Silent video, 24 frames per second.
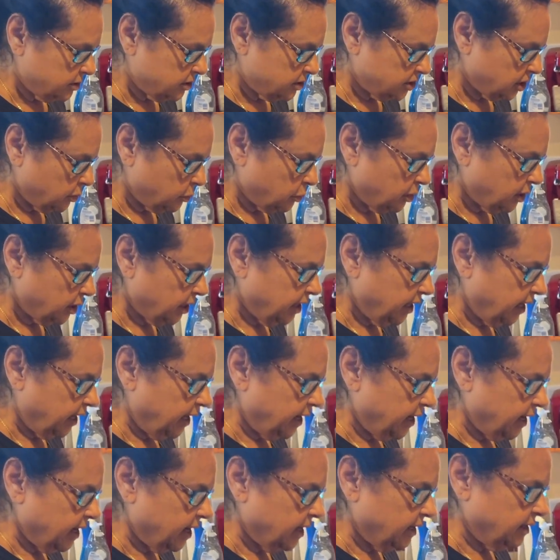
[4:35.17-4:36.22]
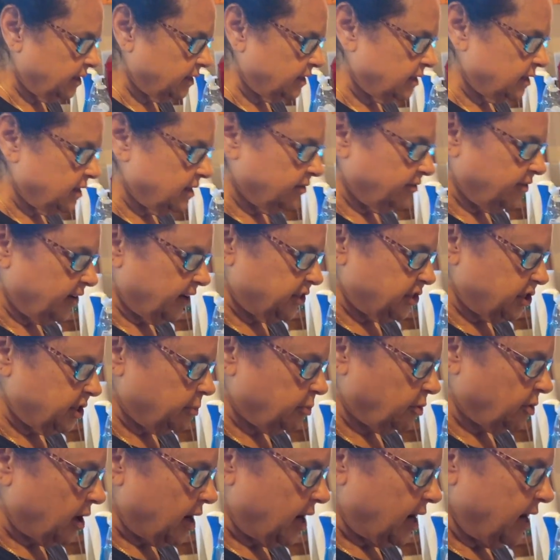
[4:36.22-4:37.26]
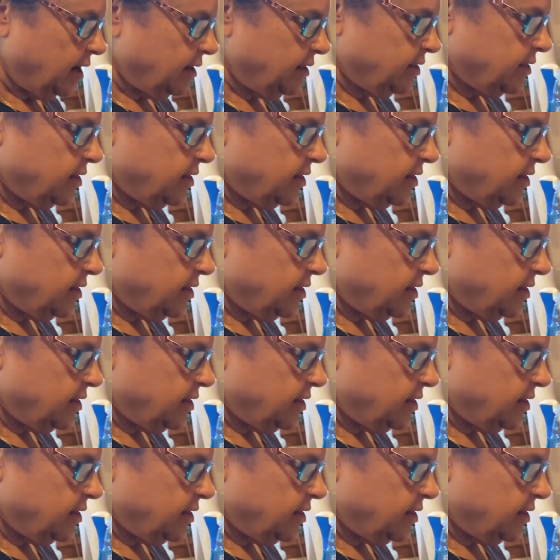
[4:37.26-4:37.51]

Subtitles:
So we're going to add the veggie broth